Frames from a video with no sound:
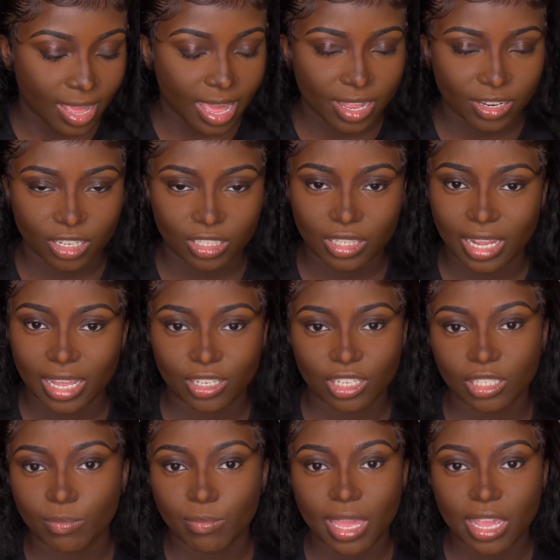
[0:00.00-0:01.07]
and just
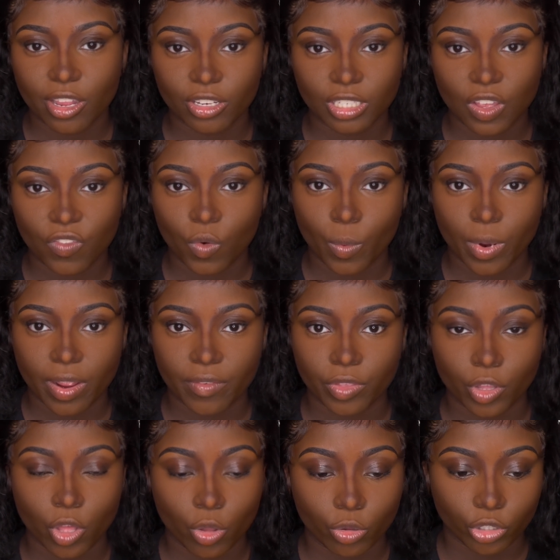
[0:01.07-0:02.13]
make yourself aware of the
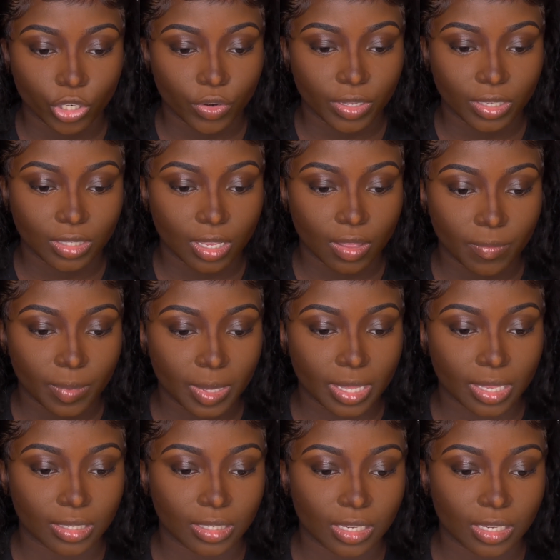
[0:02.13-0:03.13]
culture and stuff, because